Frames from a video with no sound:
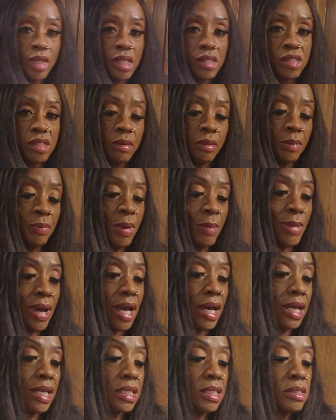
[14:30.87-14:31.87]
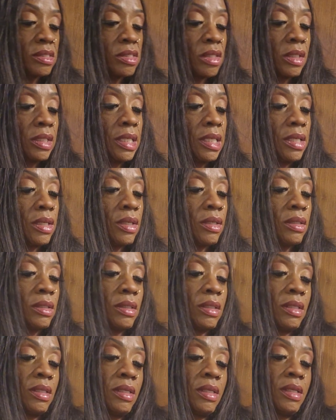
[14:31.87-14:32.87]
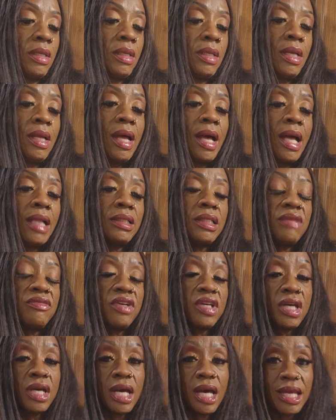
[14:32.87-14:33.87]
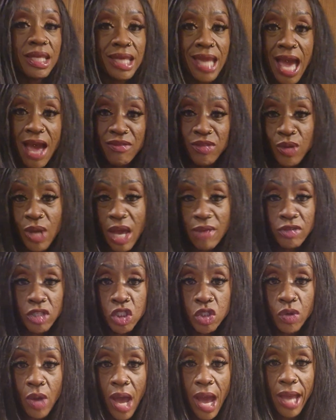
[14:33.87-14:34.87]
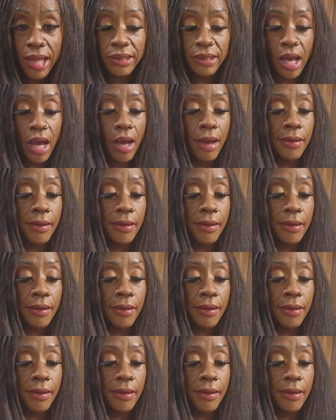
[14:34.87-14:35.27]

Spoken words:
So I'm gonna put my onions on here. I love a good onion. Have you ever tried